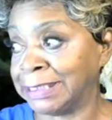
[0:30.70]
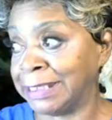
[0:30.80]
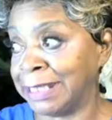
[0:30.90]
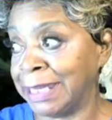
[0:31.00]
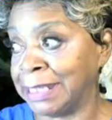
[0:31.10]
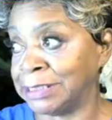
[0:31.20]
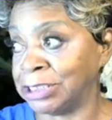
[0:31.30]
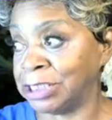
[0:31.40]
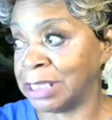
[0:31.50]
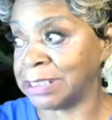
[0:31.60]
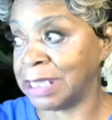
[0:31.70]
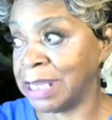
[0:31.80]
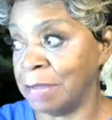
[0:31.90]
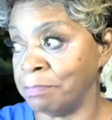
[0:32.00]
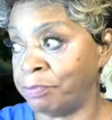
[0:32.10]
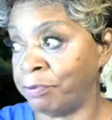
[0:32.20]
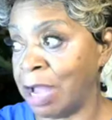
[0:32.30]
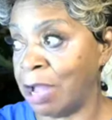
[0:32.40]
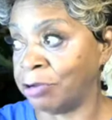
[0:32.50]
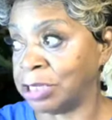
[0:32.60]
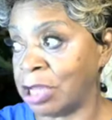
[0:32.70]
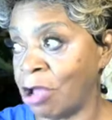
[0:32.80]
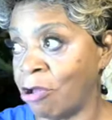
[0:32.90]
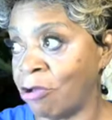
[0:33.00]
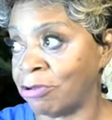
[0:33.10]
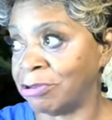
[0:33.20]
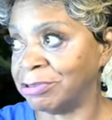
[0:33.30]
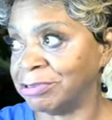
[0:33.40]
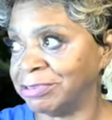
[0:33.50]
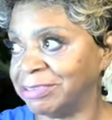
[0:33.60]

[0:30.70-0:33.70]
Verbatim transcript: Should I say that? Should I say I'm proud of y'all?